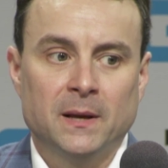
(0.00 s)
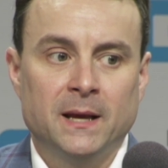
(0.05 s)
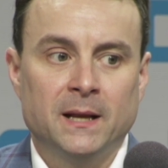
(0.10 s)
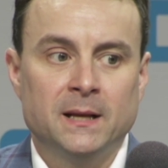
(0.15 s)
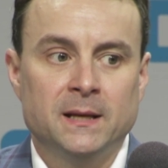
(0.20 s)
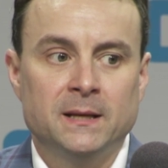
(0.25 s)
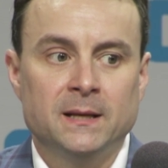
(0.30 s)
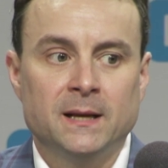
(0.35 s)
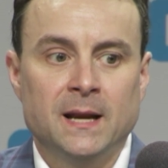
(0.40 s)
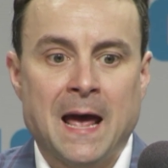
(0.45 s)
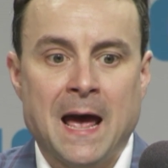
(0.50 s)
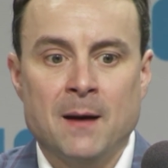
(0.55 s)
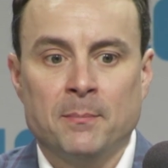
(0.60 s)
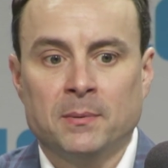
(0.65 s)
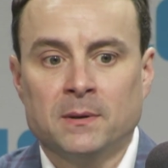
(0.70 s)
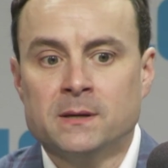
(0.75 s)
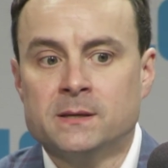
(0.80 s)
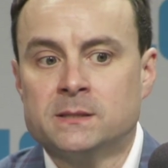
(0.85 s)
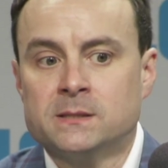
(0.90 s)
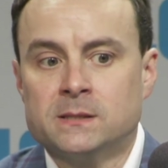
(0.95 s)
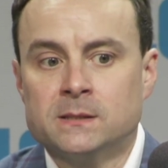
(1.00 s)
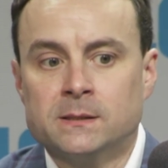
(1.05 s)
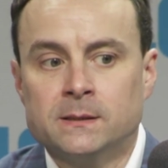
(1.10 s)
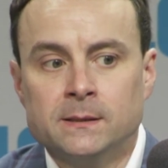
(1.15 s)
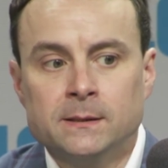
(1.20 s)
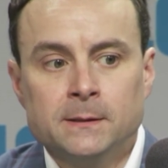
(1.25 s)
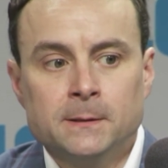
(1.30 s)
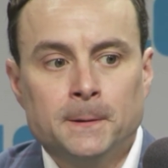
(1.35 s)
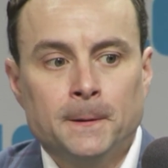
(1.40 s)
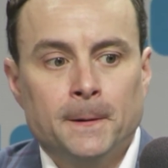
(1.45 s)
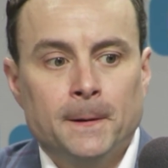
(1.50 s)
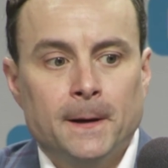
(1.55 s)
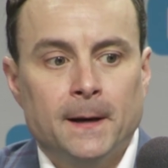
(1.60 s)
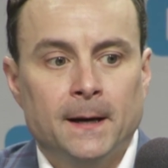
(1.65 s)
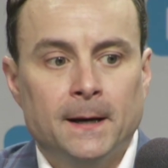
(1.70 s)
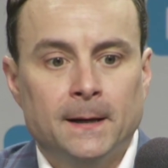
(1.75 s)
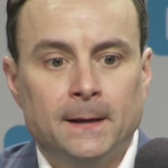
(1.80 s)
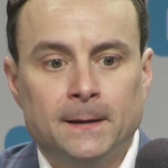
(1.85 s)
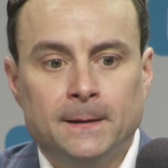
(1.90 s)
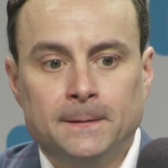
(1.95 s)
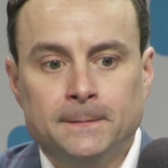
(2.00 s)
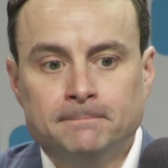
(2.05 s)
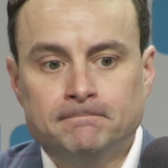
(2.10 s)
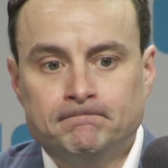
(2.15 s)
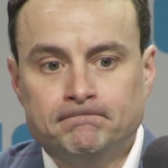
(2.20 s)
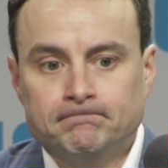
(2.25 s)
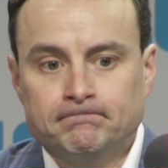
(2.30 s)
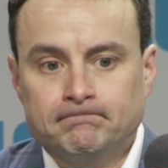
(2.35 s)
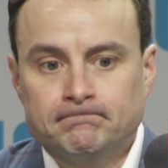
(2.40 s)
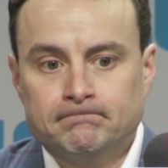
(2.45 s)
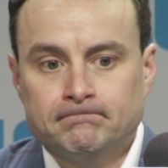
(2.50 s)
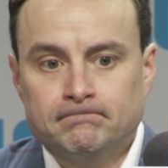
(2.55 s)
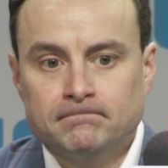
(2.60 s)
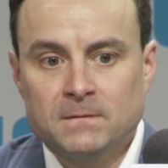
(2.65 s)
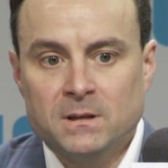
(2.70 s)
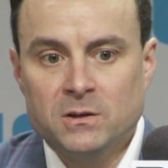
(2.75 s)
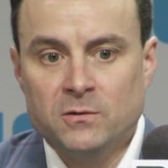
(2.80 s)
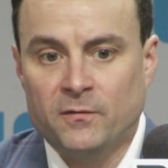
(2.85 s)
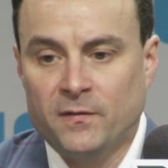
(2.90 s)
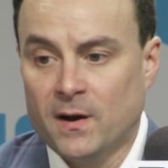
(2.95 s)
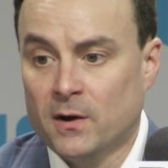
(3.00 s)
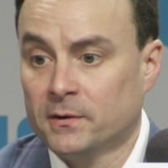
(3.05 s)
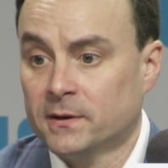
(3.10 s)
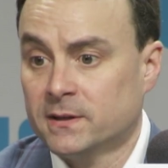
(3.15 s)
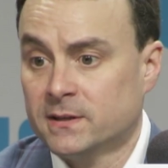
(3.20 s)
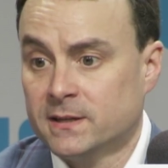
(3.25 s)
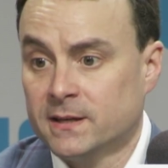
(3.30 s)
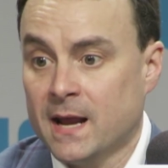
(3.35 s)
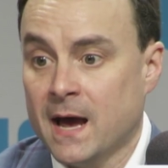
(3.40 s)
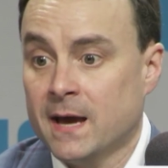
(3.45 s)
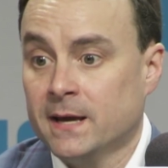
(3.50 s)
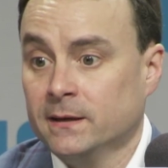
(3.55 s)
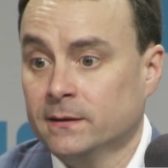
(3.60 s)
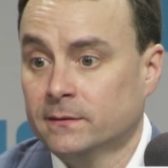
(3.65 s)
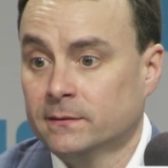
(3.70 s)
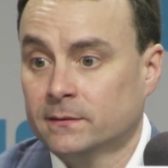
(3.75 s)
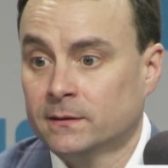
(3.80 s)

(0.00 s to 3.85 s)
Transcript: in Indianapolis, you felt it tonight.